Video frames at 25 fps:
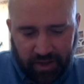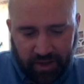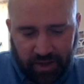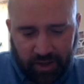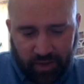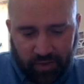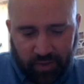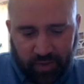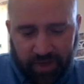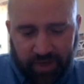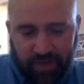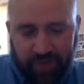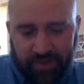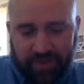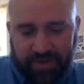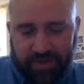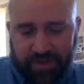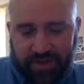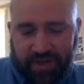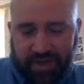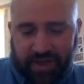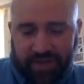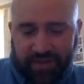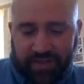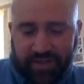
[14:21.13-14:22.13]
We notice
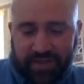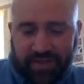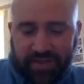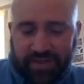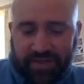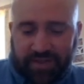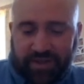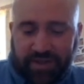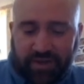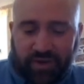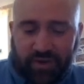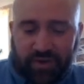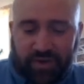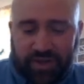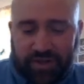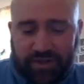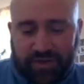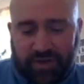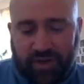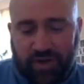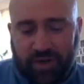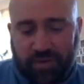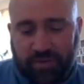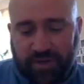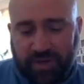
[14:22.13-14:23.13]
that this is the only
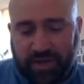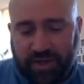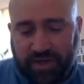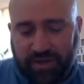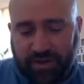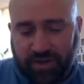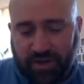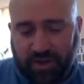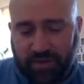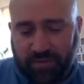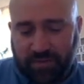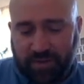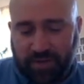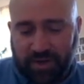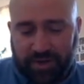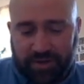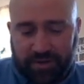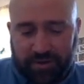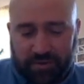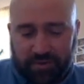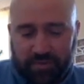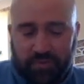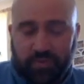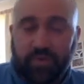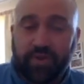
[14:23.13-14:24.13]
term on our timeline
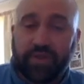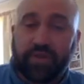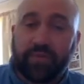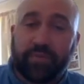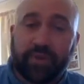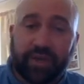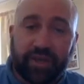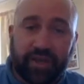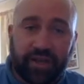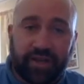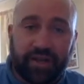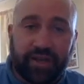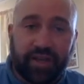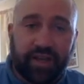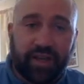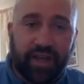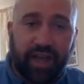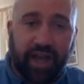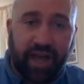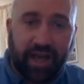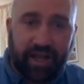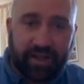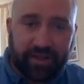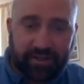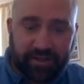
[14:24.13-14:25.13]
with a beginning
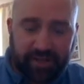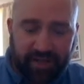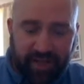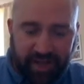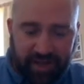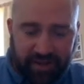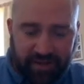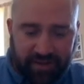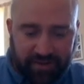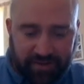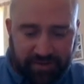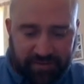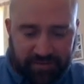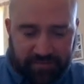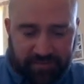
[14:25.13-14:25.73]
and an end.